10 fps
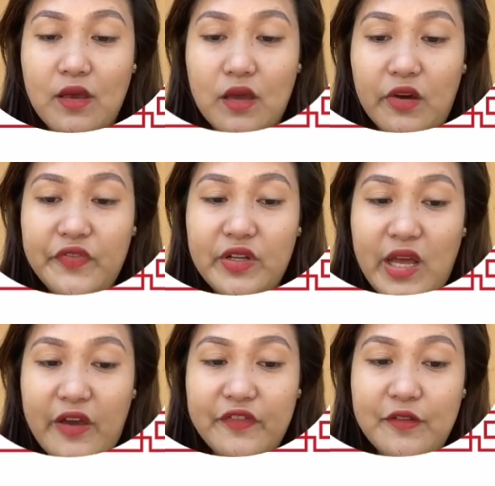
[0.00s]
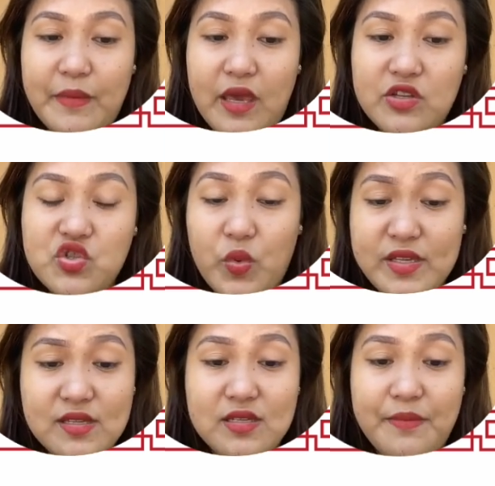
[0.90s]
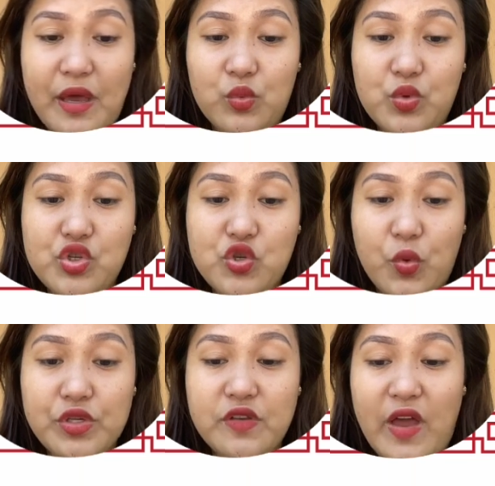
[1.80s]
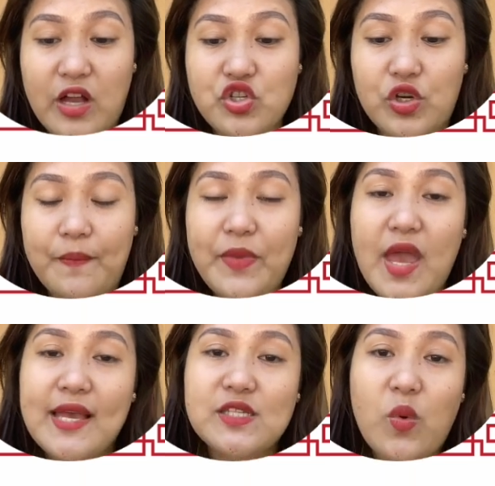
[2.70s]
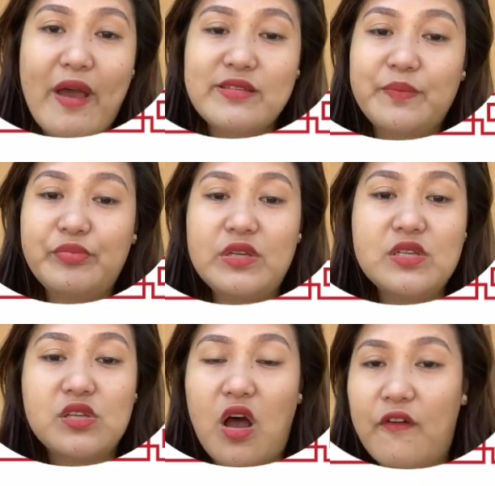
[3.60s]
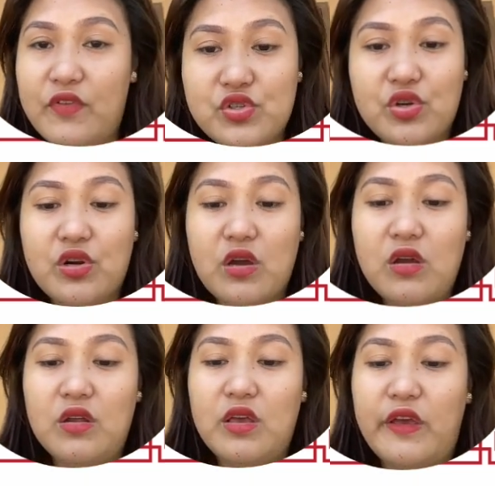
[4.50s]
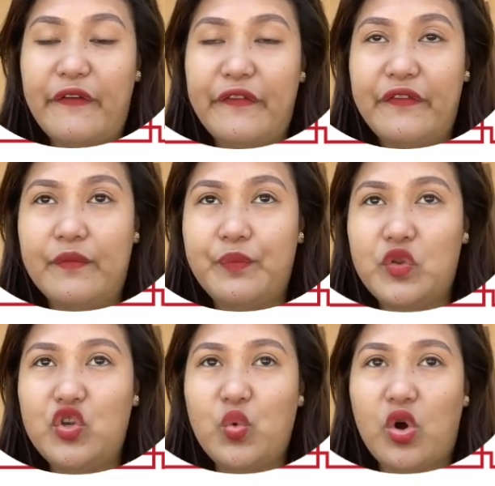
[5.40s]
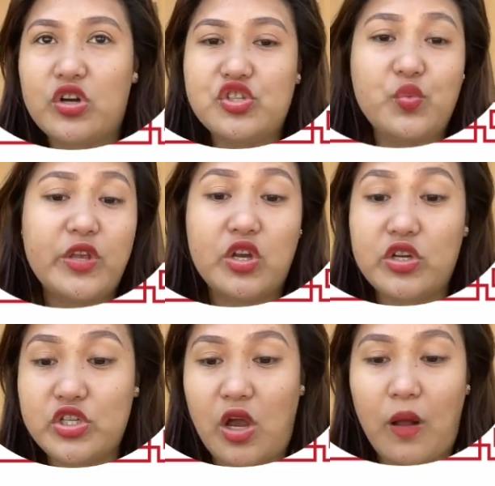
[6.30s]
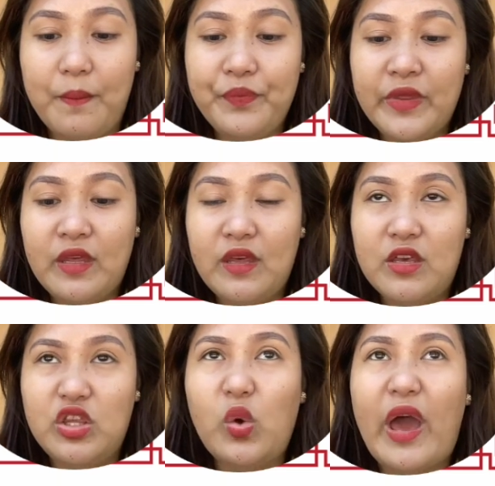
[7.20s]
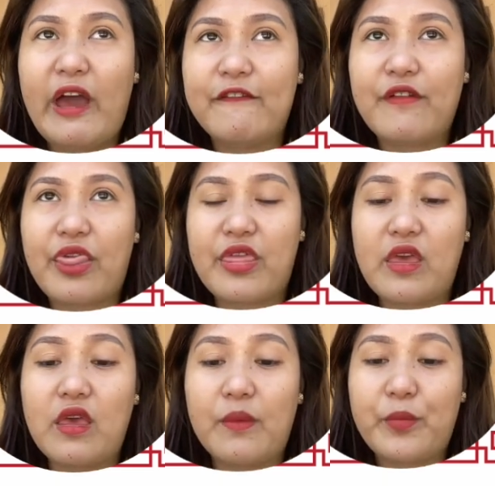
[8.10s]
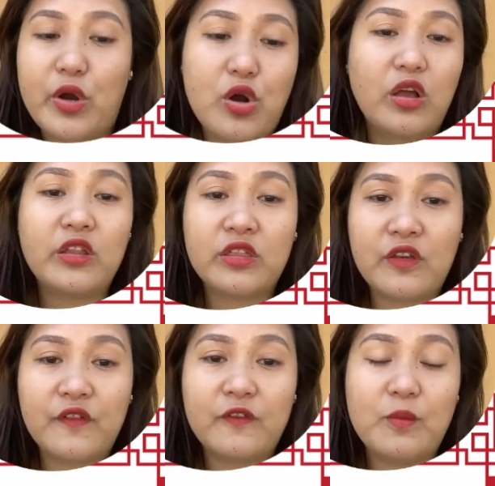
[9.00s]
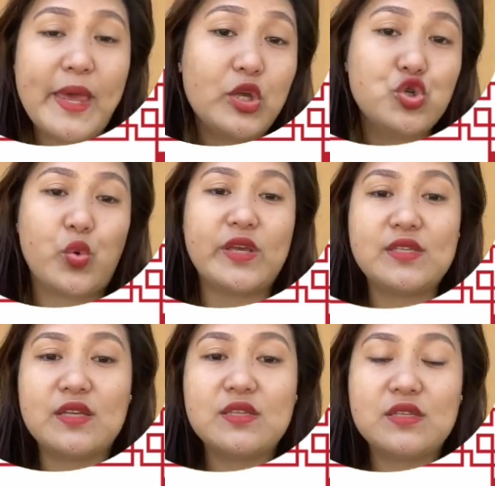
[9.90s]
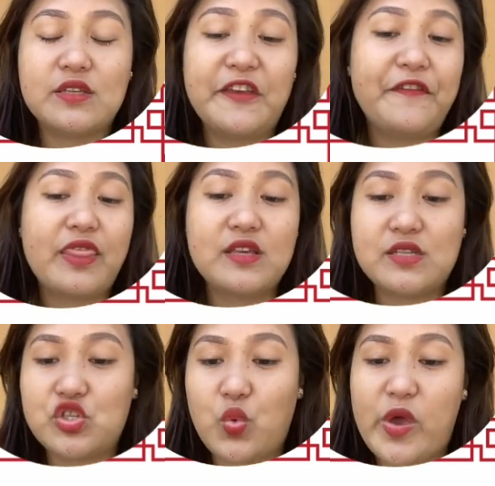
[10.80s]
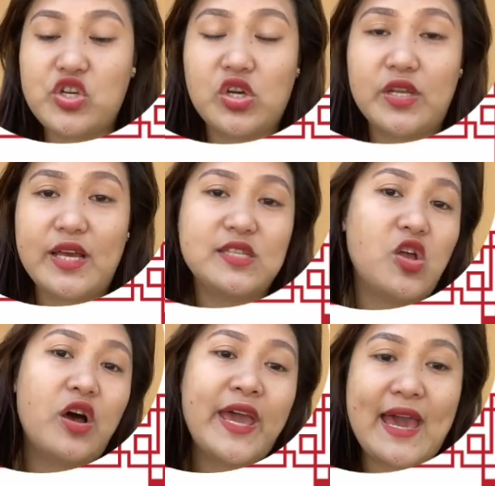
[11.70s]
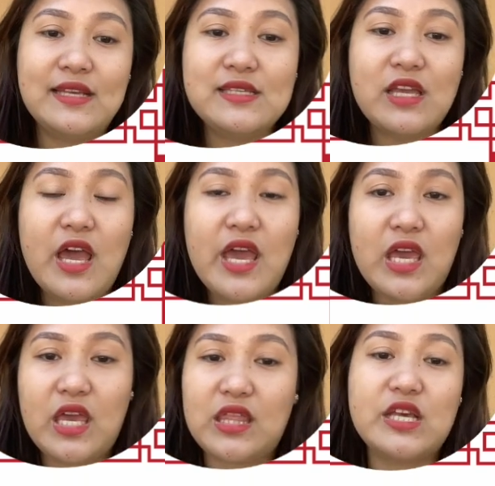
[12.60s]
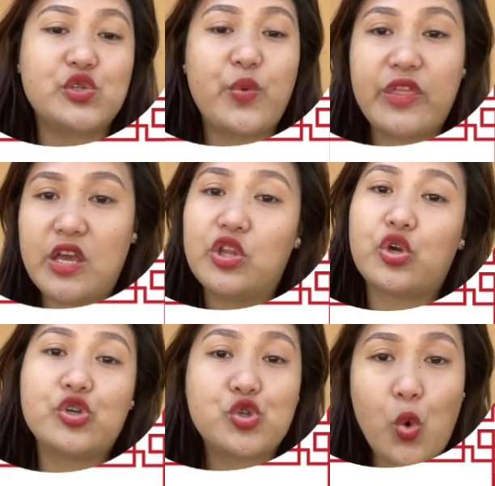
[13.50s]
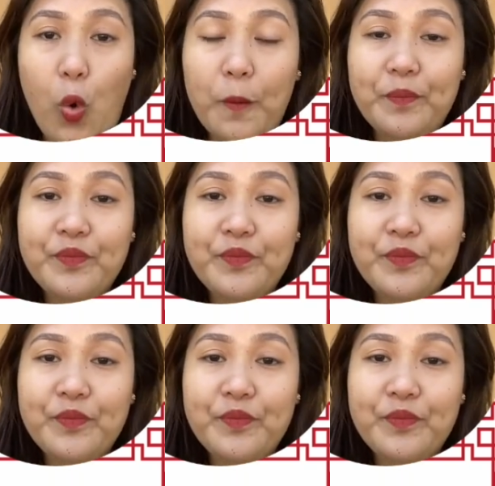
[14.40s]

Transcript: and often have to make choices about which course of action. So as a police officer, if you are doing your job, you have the prerogative to make choices given the situation as long as it is within your scope